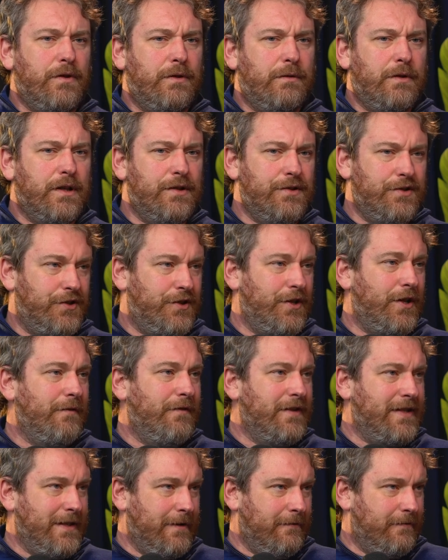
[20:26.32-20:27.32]

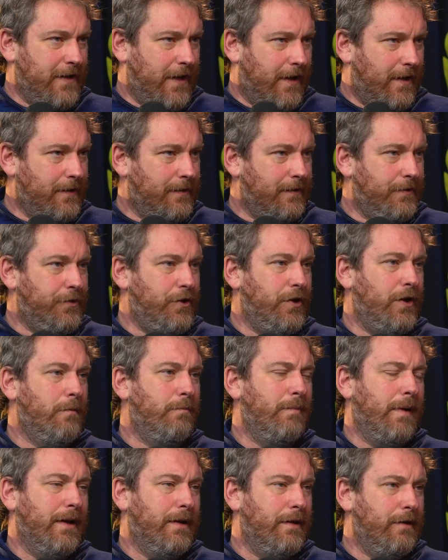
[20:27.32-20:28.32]
conservative dials,
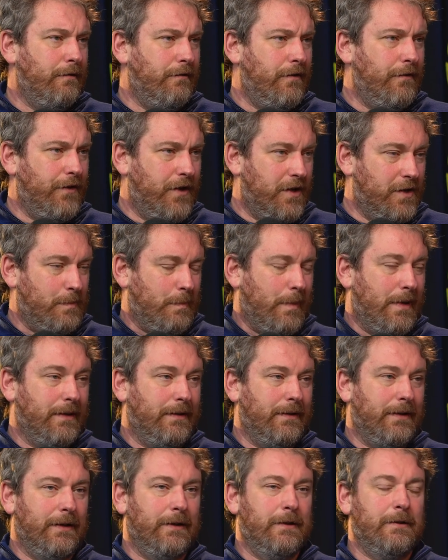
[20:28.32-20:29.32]
Panda, reverse
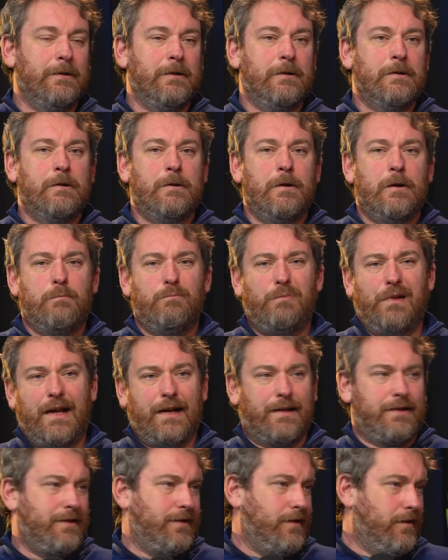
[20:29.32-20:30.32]
Panda,
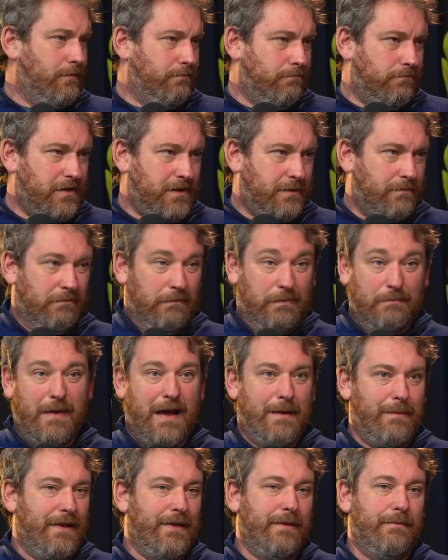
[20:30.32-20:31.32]
black subs,
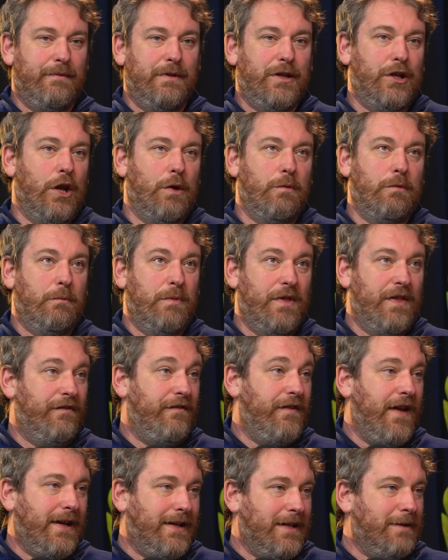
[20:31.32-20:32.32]
maybe, with a
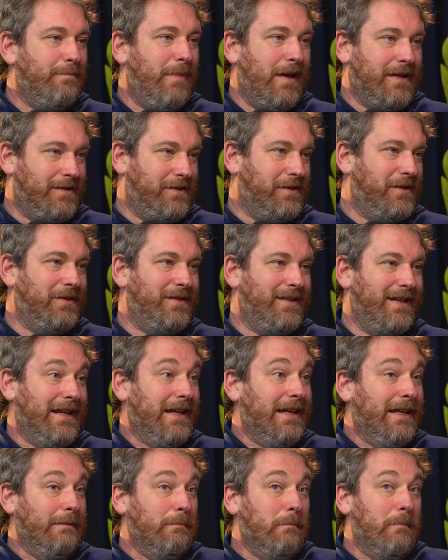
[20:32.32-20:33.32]
faded bezel to
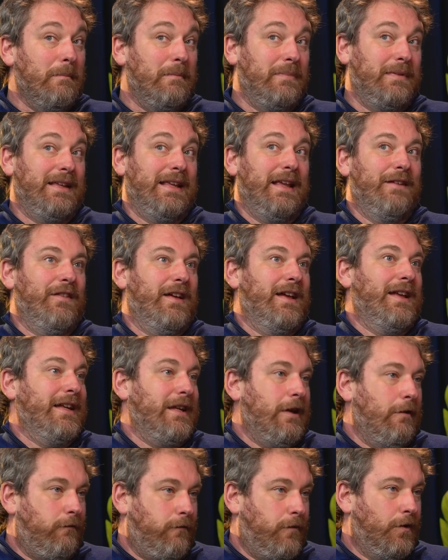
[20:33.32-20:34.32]
give it a
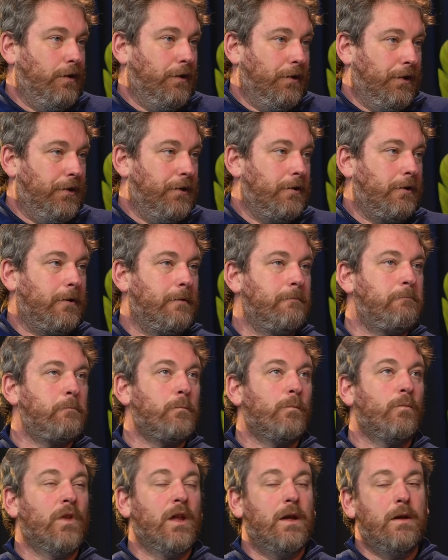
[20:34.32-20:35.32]
different look.
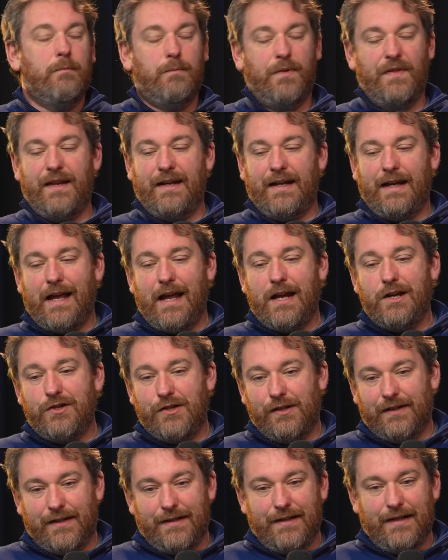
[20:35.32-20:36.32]
But then
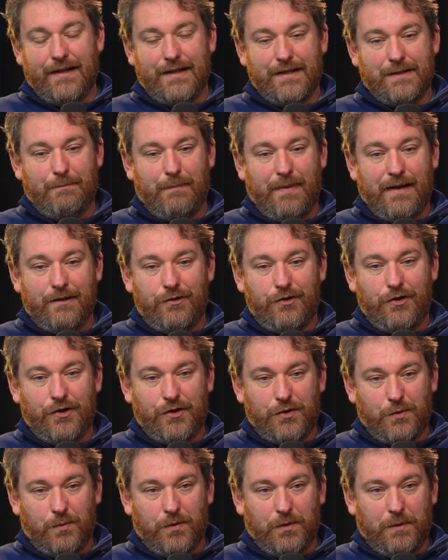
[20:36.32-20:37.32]
occasionally these
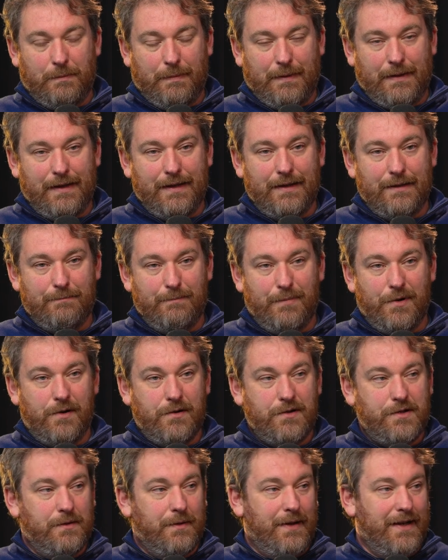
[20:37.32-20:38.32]
pictures would be
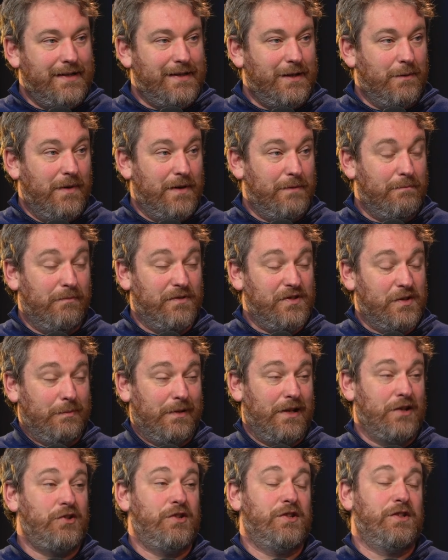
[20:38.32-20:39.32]
punctuated with
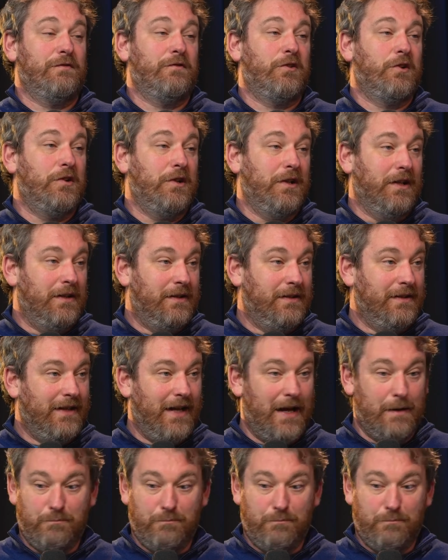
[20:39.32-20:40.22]
splashes of colour, a